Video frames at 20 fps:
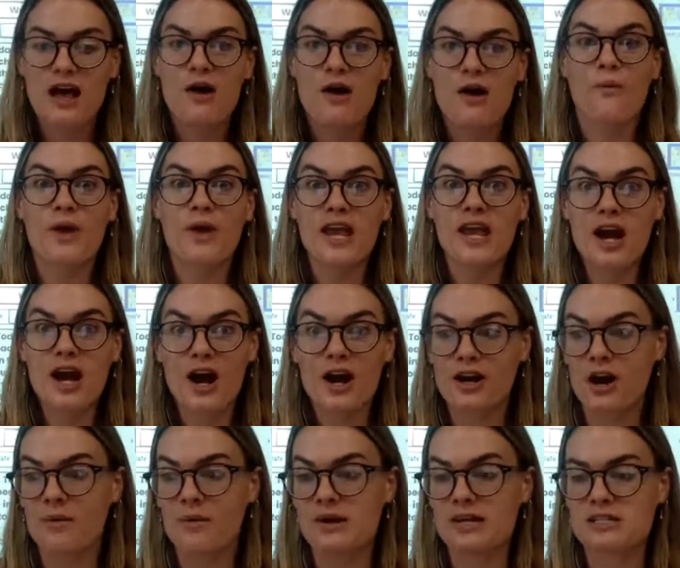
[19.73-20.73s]
We are
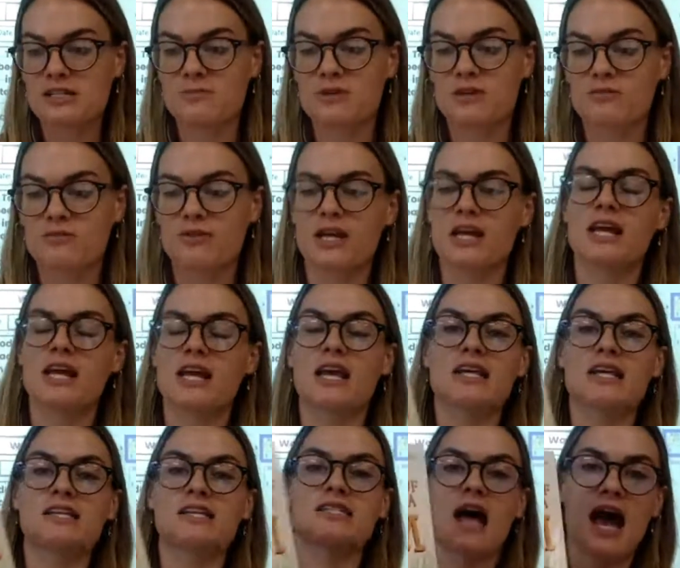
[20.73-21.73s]
going to be reading
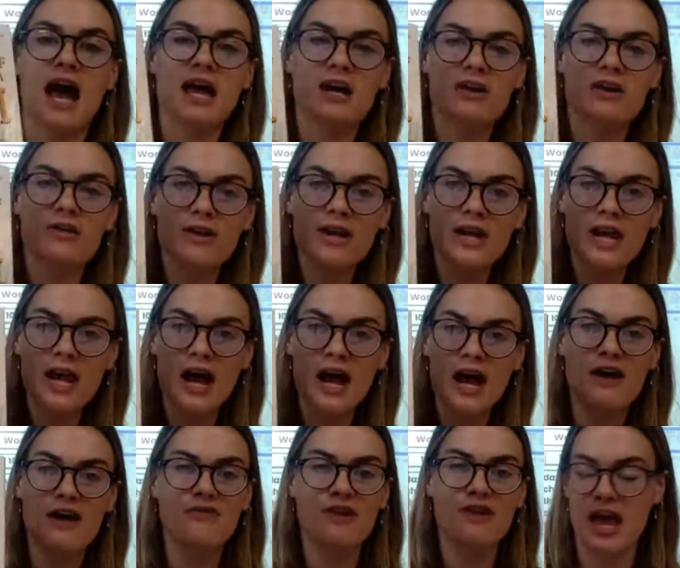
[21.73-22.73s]
Diary
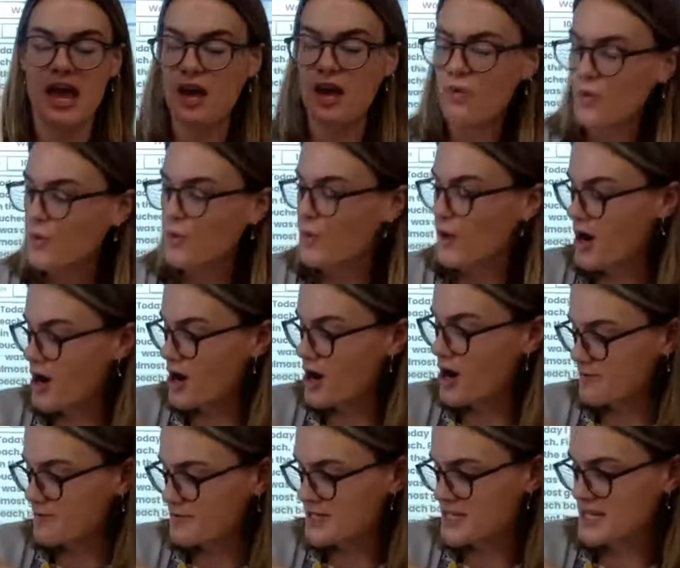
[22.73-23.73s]
of a
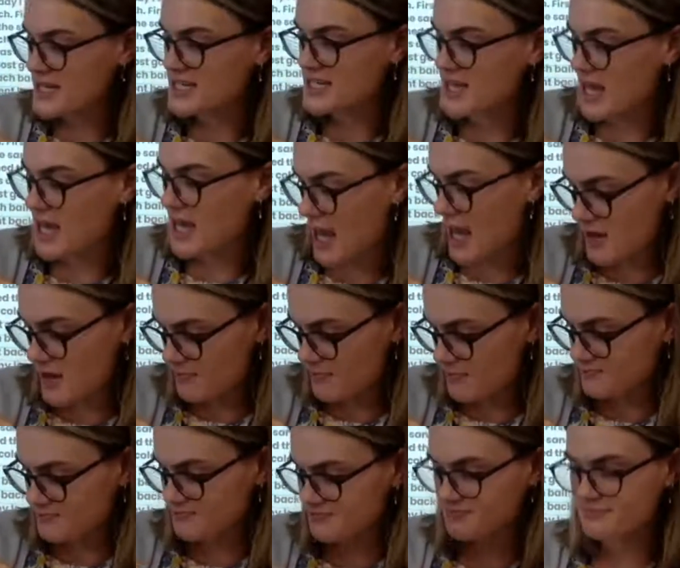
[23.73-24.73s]
Worm today.
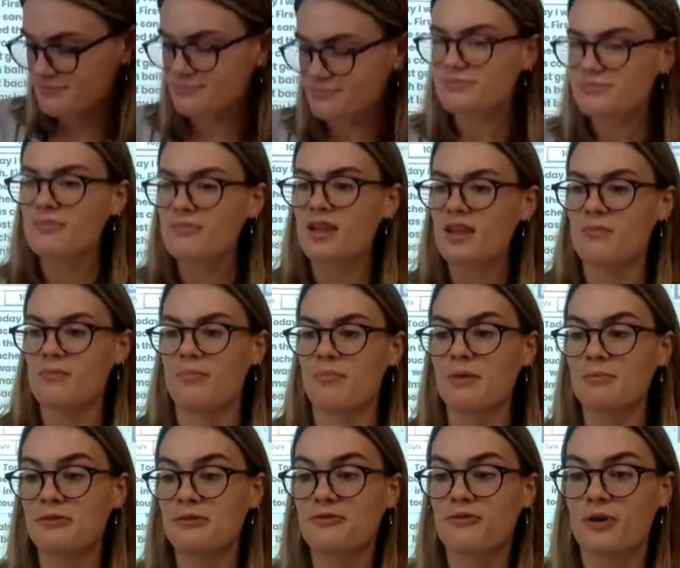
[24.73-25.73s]

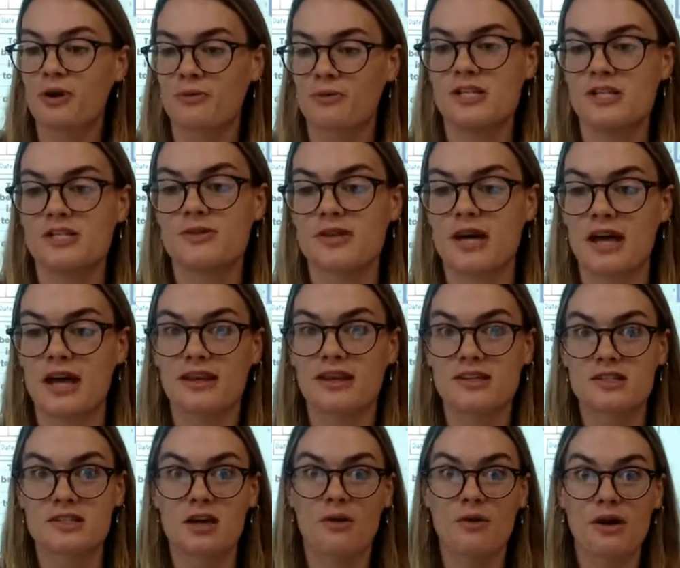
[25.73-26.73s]
But before we do that,
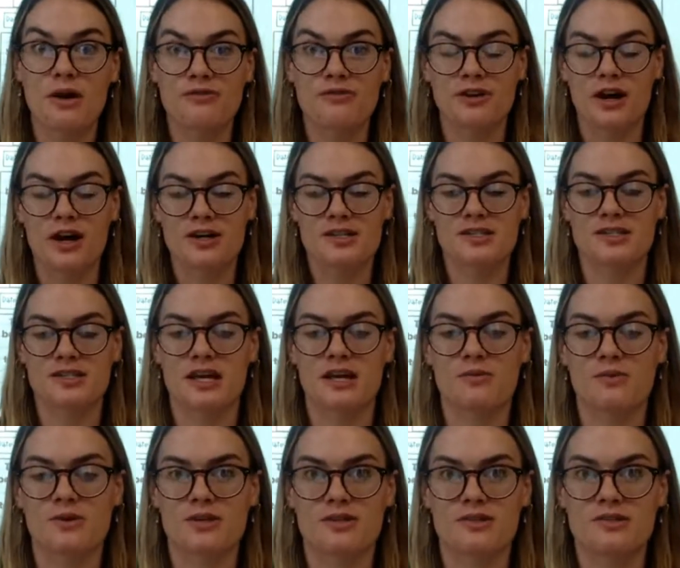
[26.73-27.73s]
let's go over our
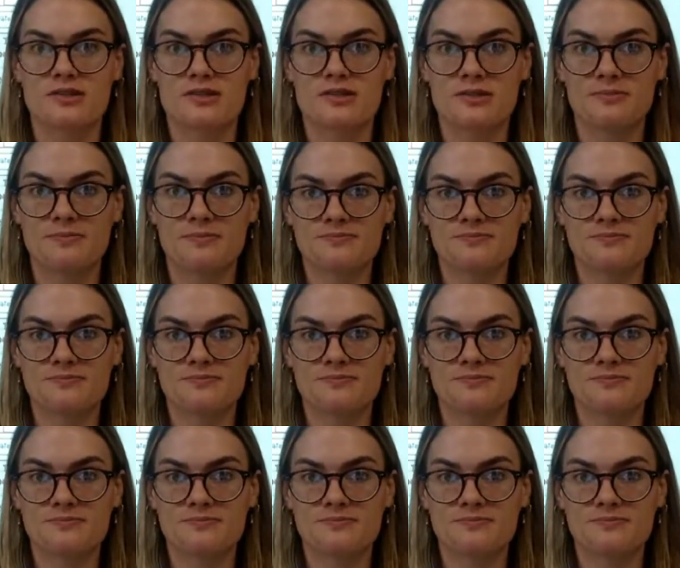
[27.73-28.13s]
sight words.